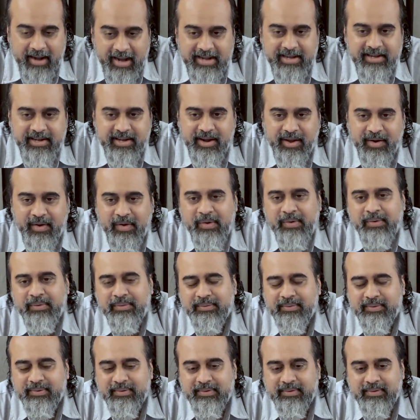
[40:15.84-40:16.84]
Right
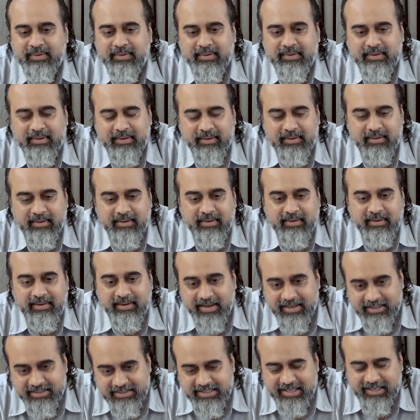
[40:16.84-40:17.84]
now,
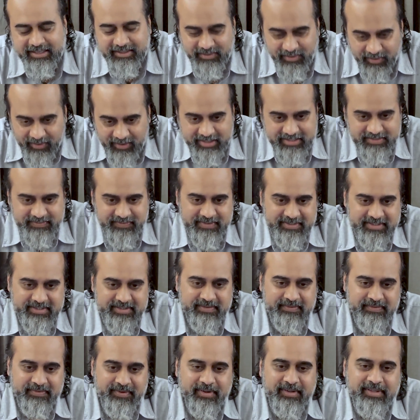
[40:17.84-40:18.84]
let's acknowledge
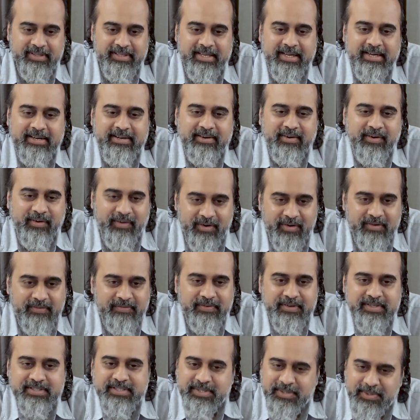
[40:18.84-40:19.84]
first of all that all
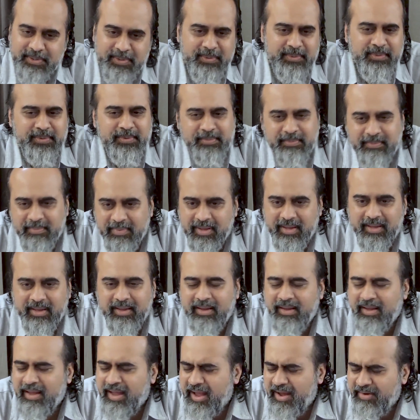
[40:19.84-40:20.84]
of us, you,
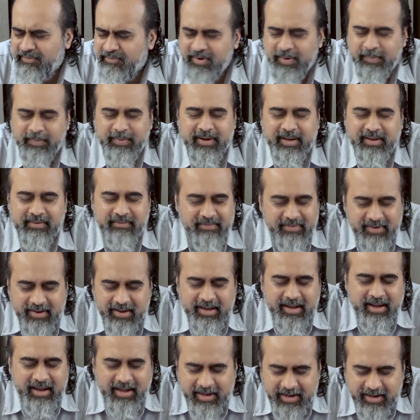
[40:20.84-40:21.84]
me, everybody,
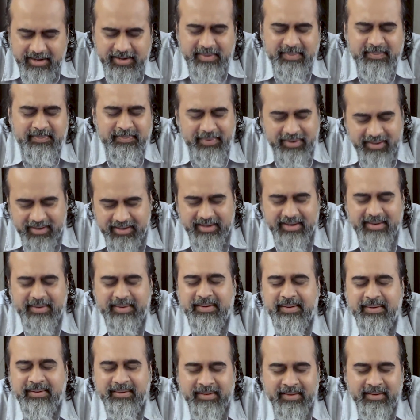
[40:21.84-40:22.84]
we are in a
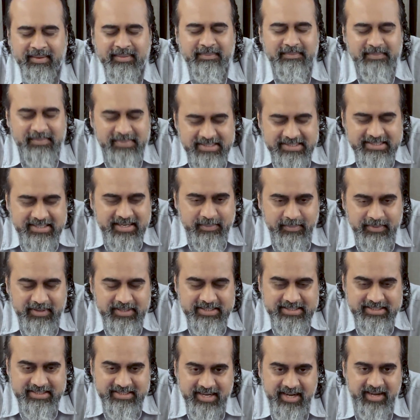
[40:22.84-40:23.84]
pretty
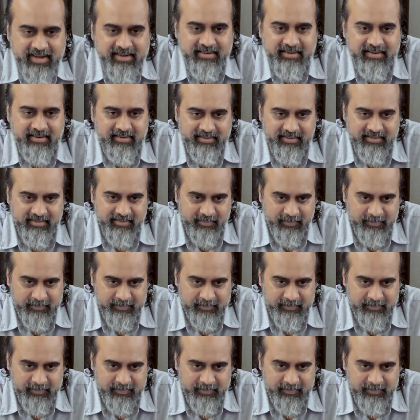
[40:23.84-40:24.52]
miserable state.